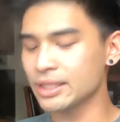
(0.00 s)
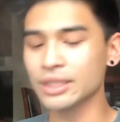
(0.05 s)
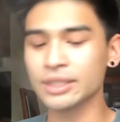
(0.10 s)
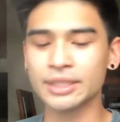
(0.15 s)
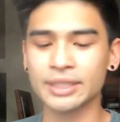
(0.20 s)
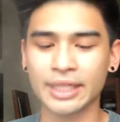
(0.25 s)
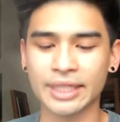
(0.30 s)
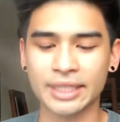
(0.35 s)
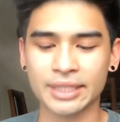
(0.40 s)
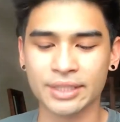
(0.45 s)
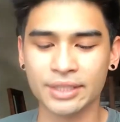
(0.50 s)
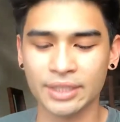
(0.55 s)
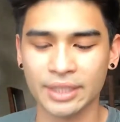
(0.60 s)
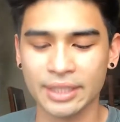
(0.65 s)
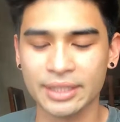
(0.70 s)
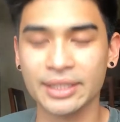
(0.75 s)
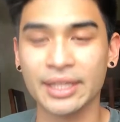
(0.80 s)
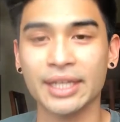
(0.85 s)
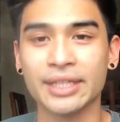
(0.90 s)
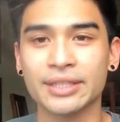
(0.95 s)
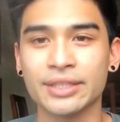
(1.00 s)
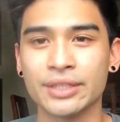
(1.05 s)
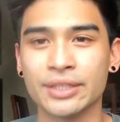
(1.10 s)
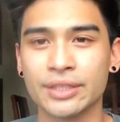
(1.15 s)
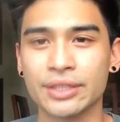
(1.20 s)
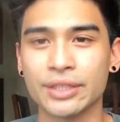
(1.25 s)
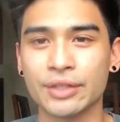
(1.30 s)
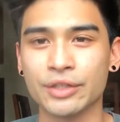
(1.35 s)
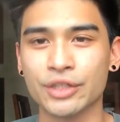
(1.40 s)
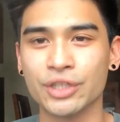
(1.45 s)
This looks like it's gonna
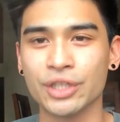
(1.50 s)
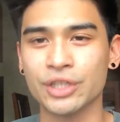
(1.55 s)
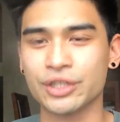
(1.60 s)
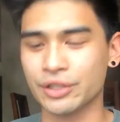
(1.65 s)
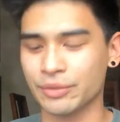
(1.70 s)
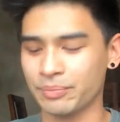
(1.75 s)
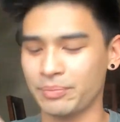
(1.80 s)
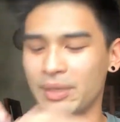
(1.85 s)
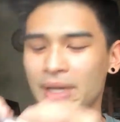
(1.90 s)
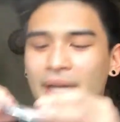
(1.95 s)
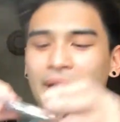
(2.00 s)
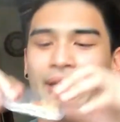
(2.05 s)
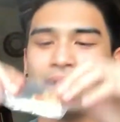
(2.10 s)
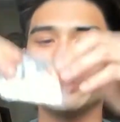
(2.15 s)
taste good, judging